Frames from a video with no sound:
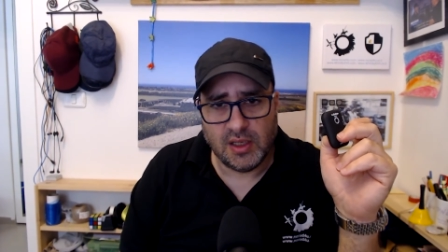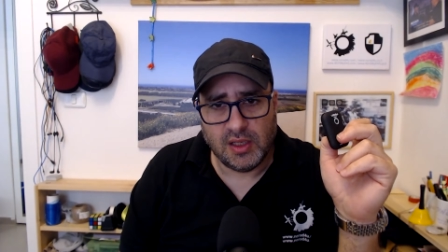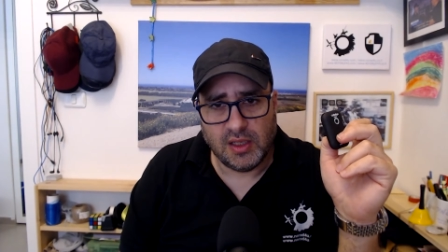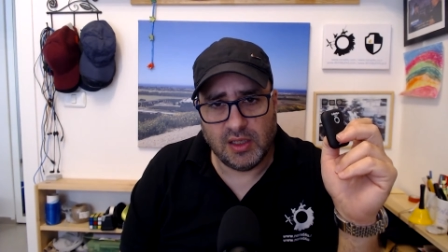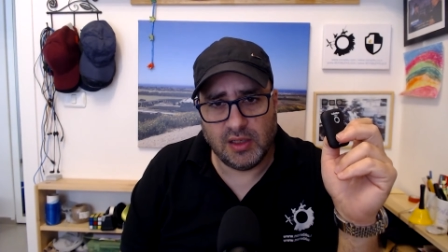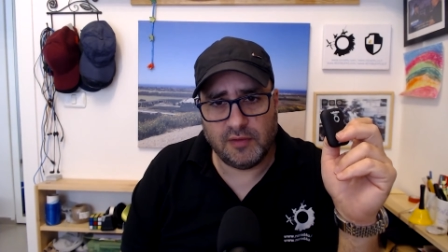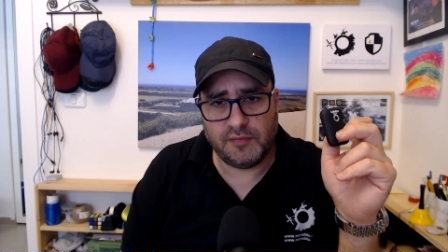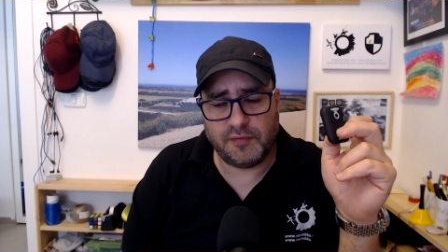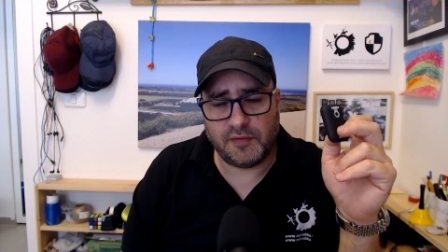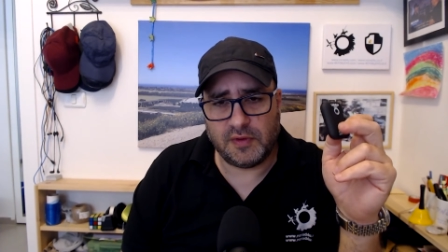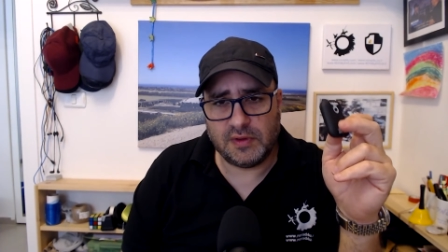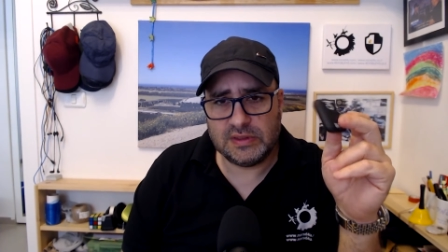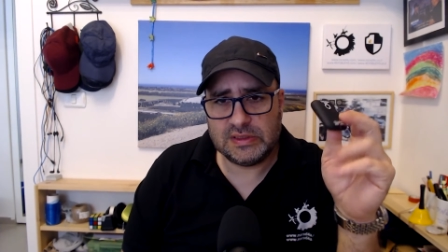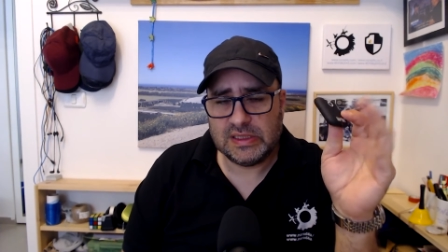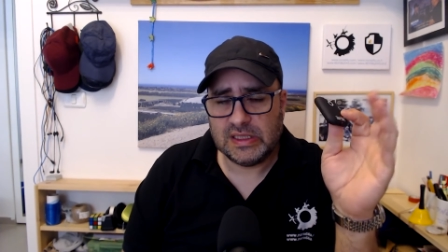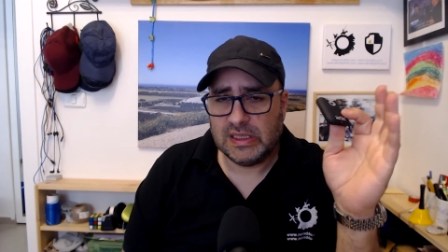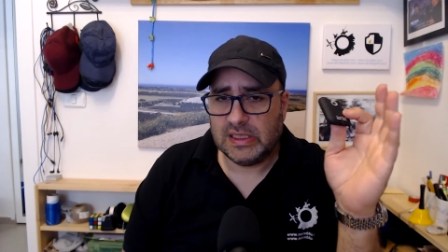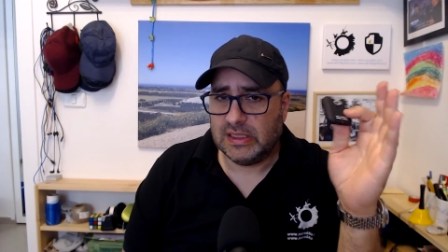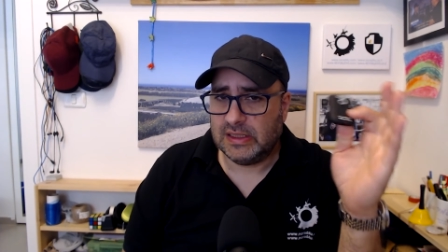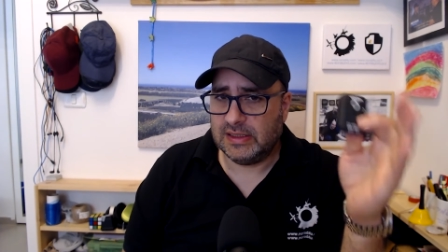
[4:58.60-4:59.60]
earphones,
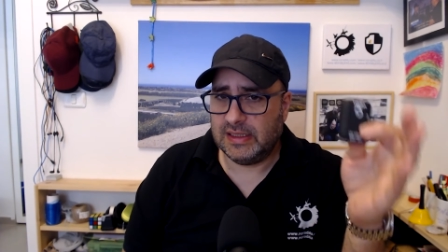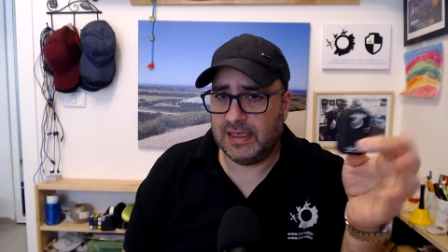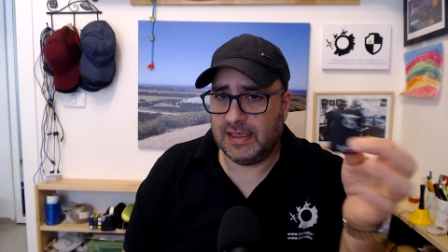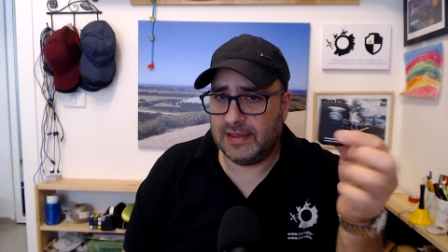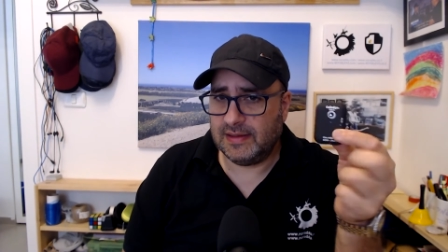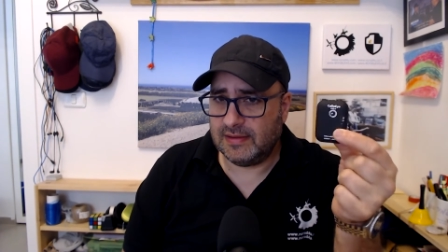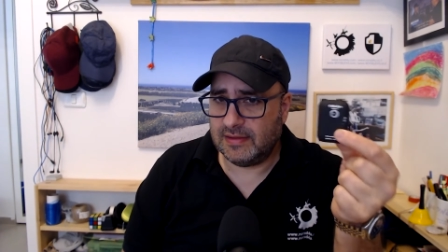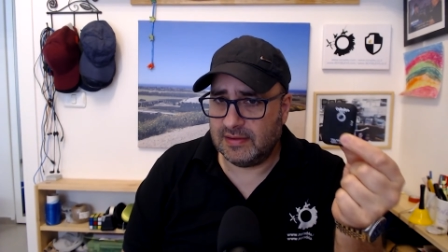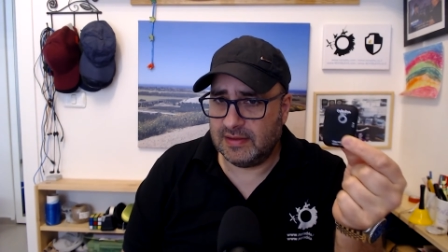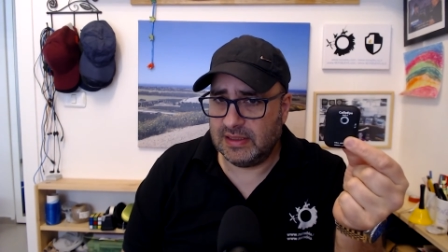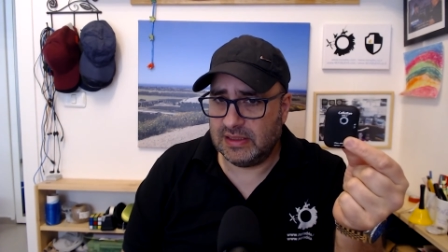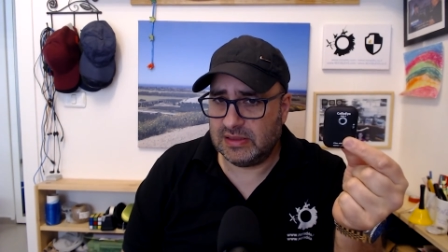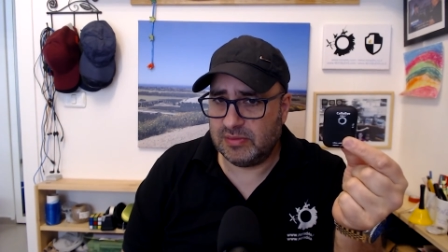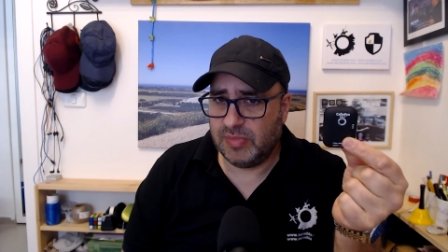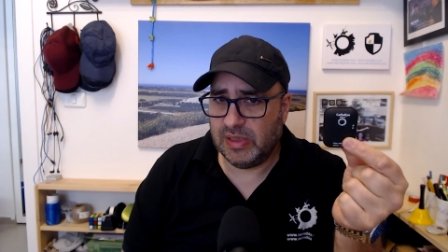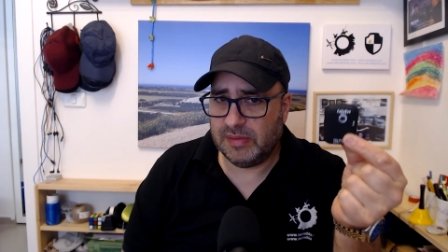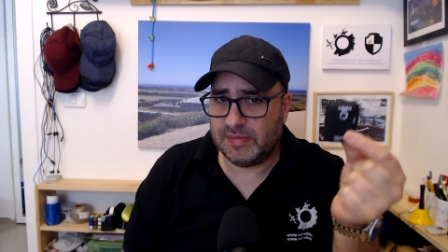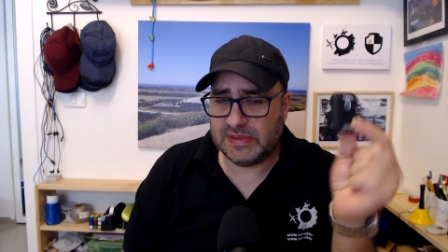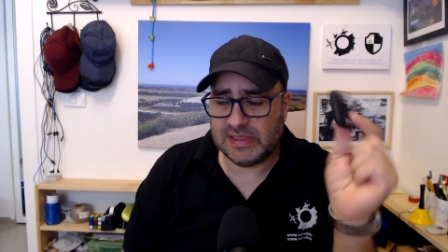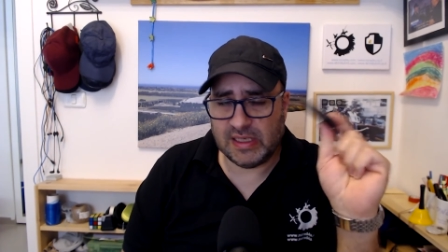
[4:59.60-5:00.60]
then this
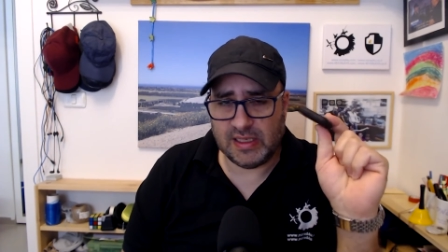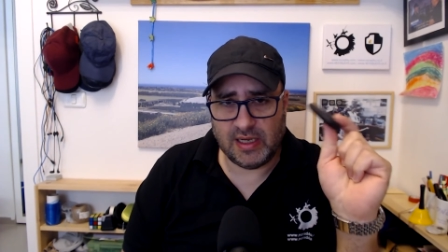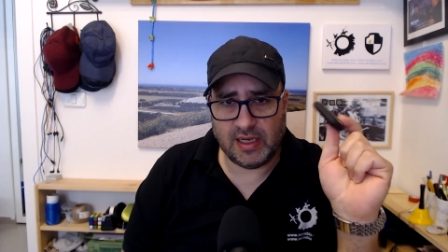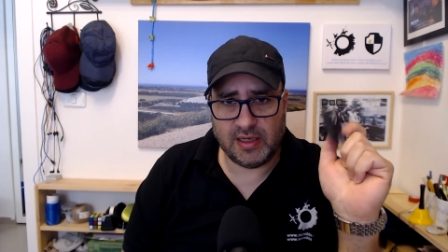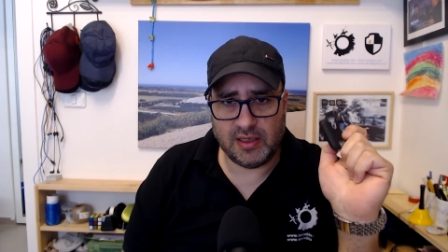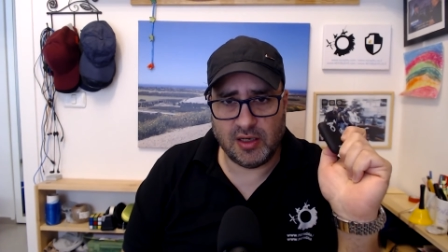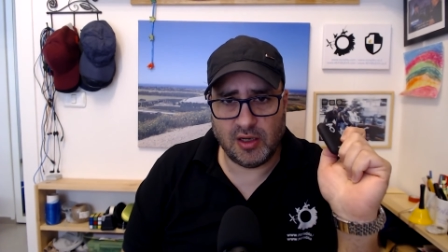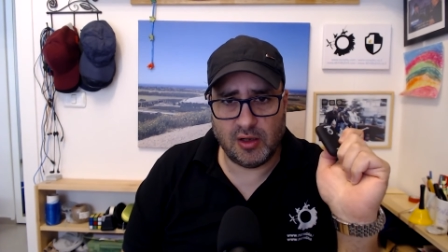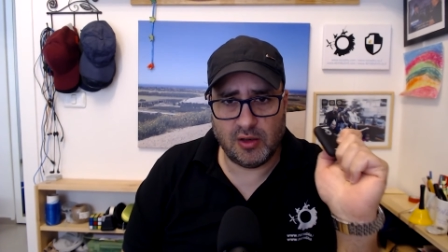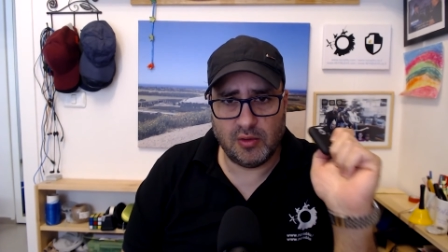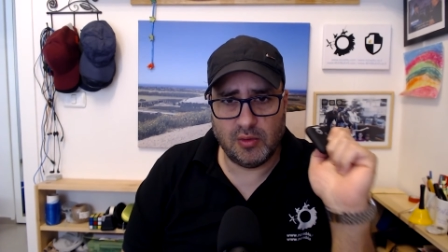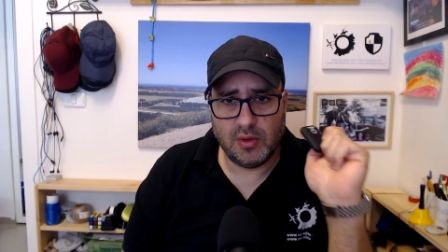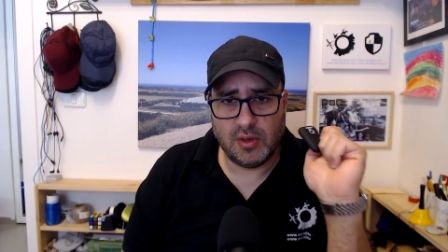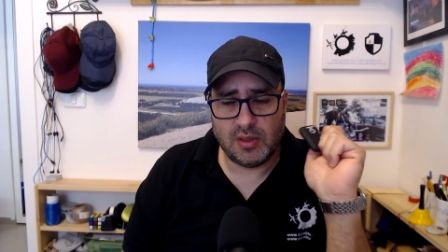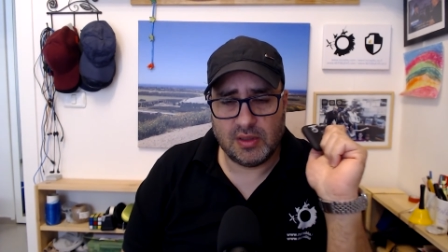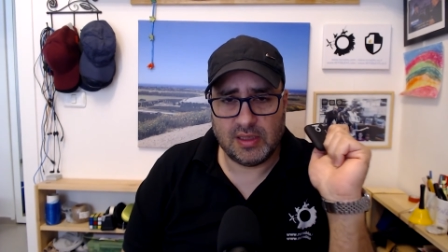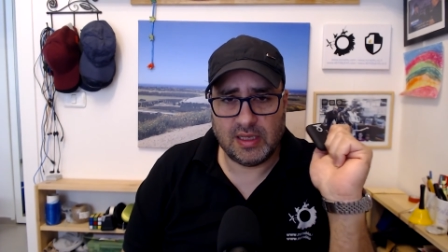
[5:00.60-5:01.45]
beeps and I know